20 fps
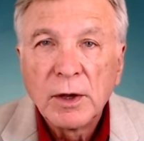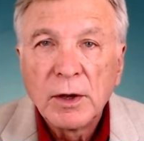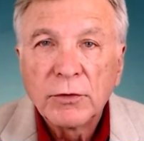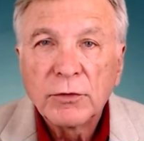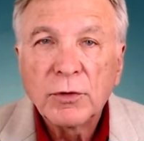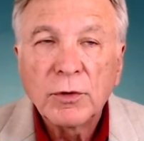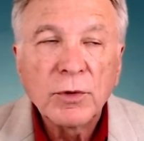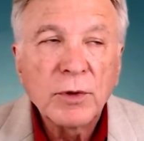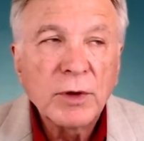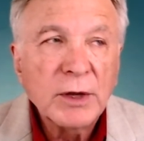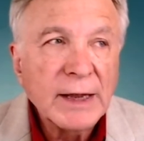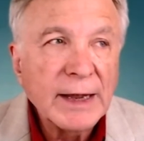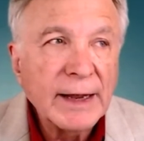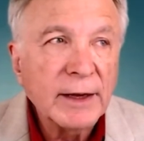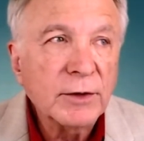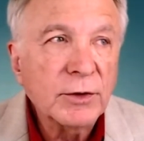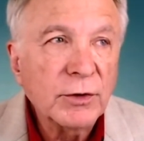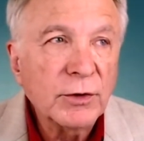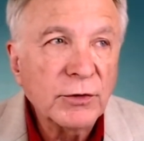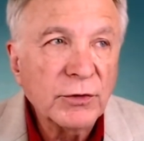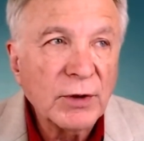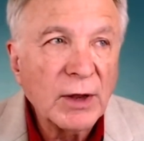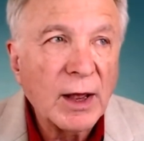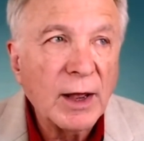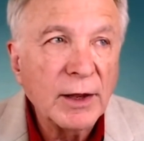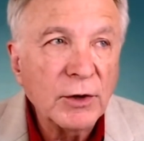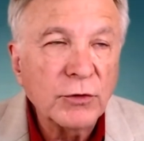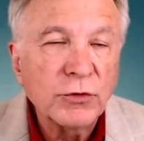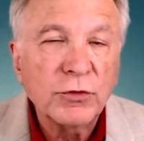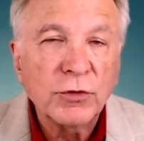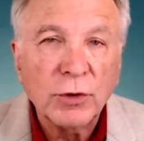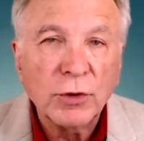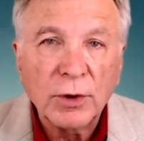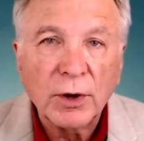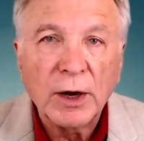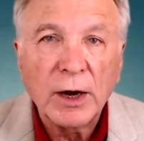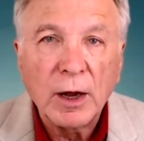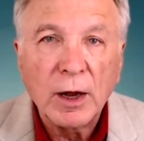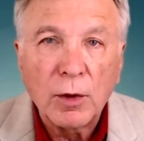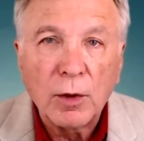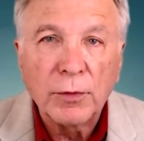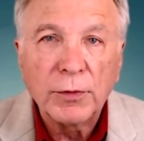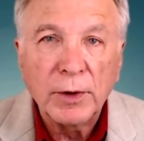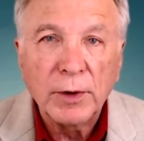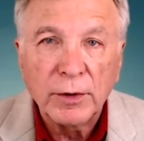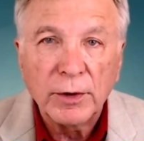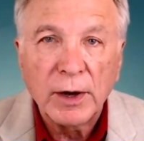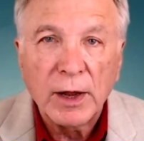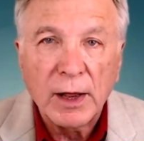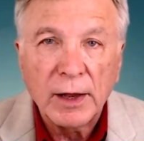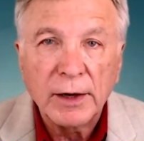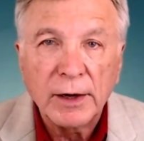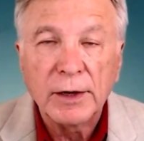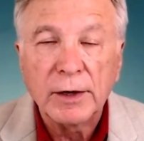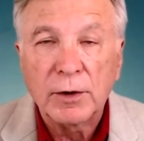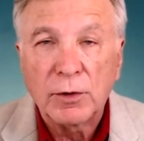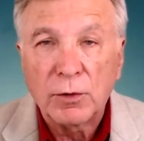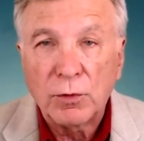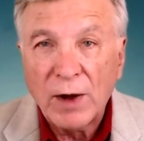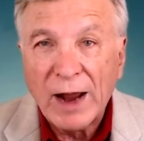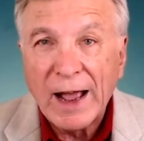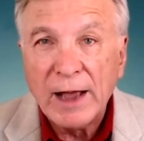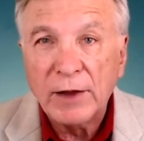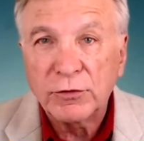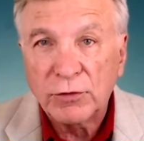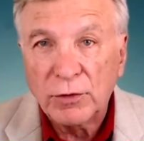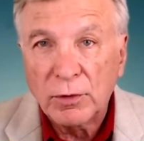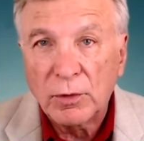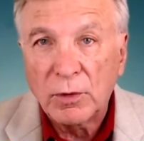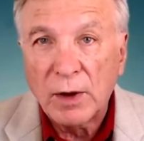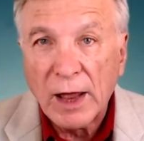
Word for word: So you can't decide is sugar healthy or not in a rational,